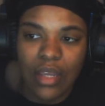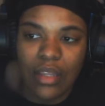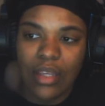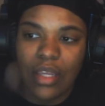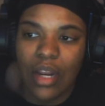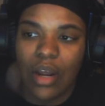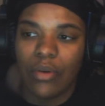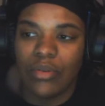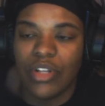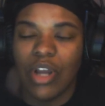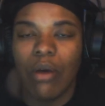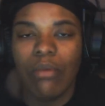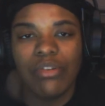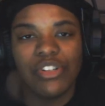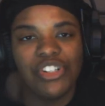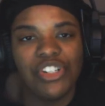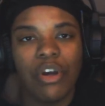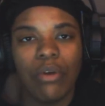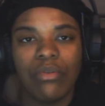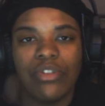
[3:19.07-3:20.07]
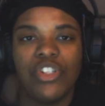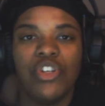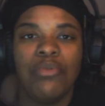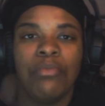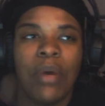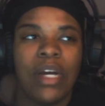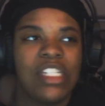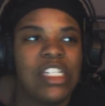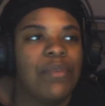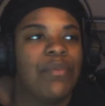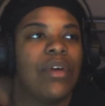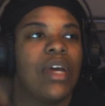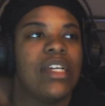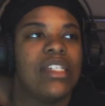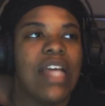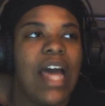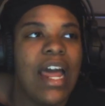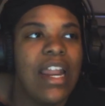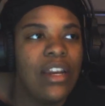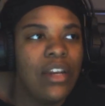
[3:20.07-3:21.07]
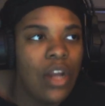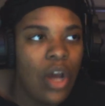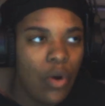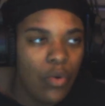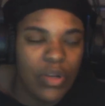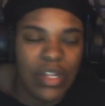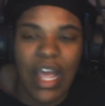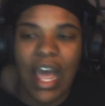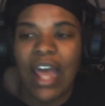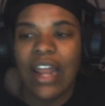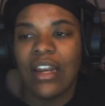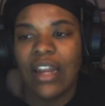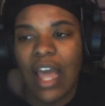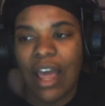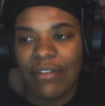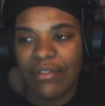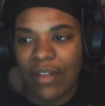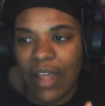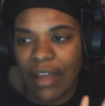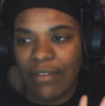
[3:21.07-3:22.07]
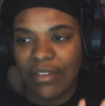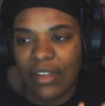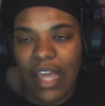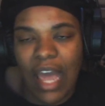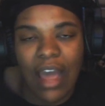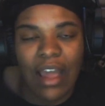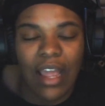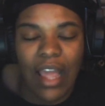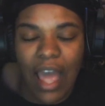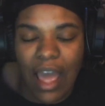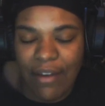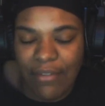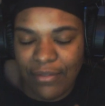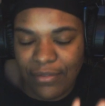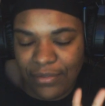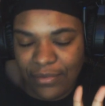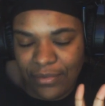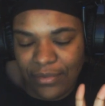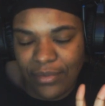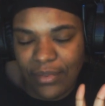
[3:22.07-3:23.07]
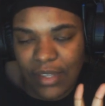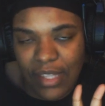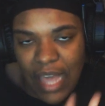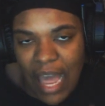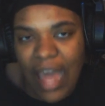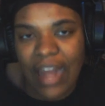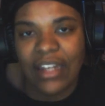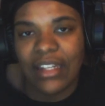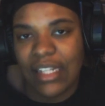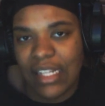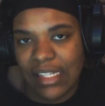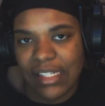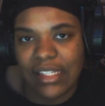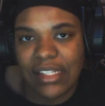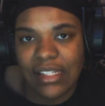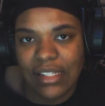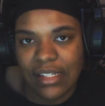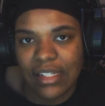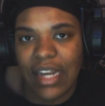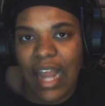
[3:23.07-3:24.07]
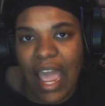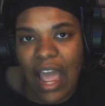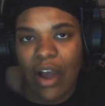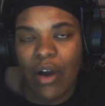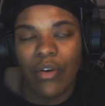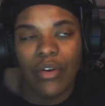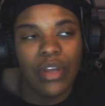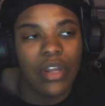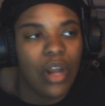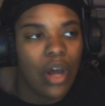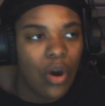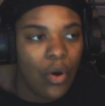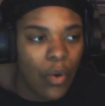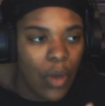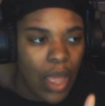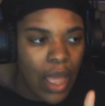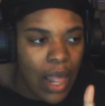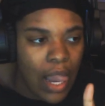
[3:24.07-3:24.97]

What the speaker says: You know, don't show too much of it because I know that I've gotten this now, you know.